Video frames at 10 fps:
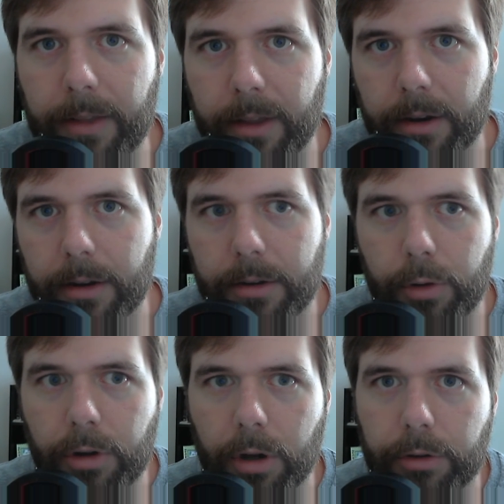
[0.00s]
And then
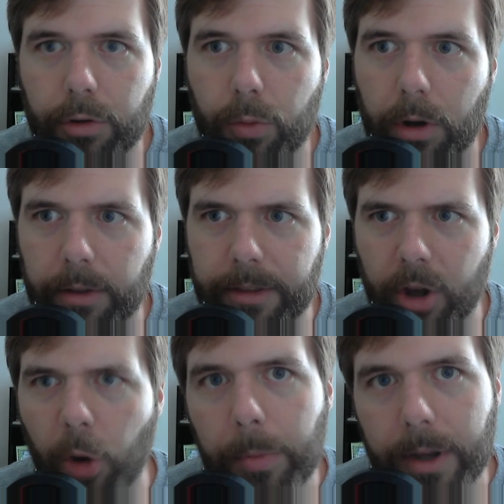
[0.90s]
you can go to
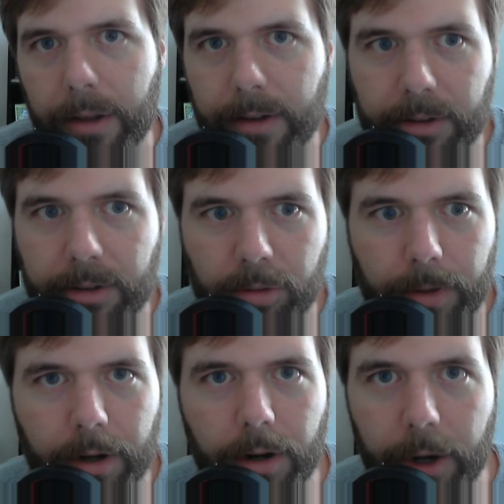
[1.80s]
the OBS estimator.